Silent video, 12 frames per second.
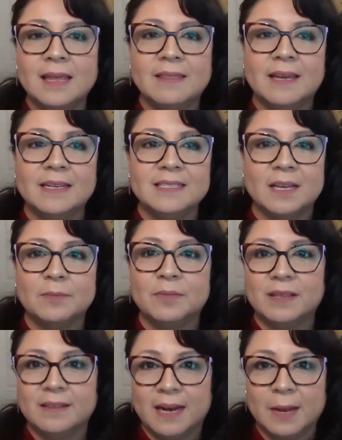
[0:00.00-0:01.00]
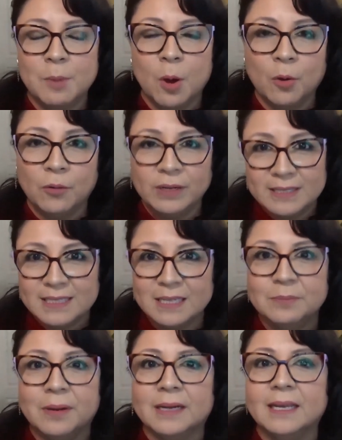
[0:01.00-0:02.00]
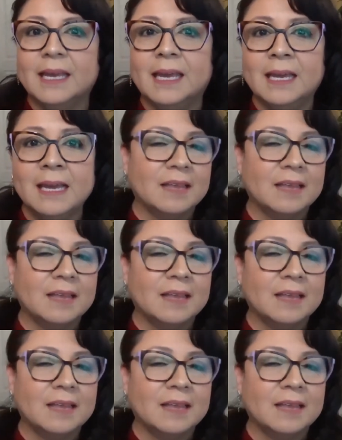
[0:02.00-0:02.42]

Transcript: that is something that I'm always debunking.